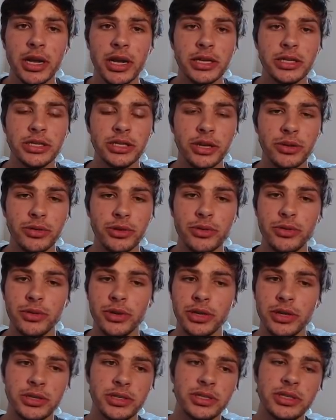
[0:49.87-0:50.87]
so you
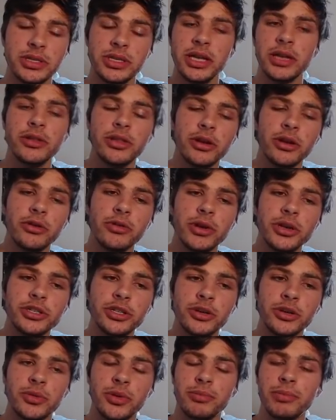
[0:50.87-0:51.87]
can steal their
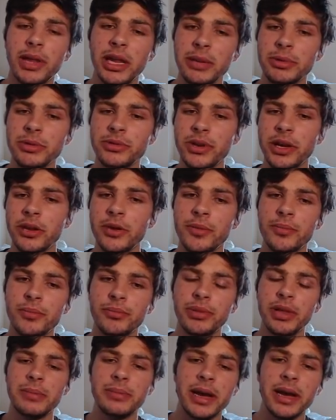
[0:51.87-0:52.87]
creature with Bloody Betrayal,
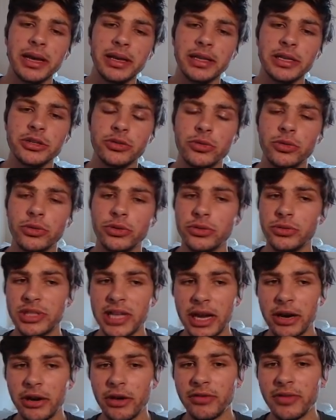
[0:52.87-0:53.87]
play Mind Leech Ghoul to
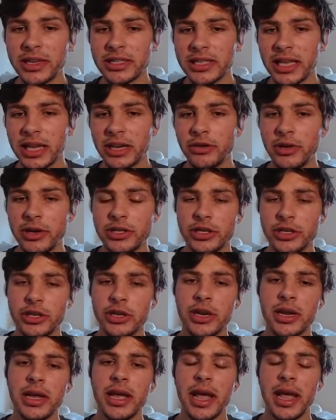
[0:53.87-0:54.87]
sacrifice that
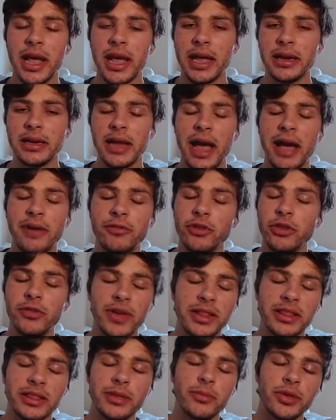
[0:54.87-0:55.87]
creature, and after you've
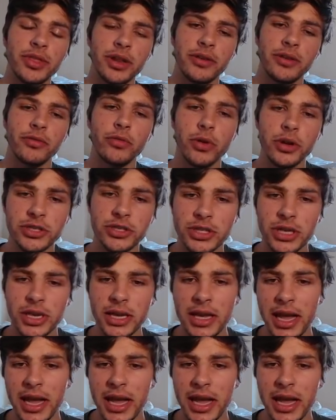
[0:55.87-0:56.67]
hit them with it, of course,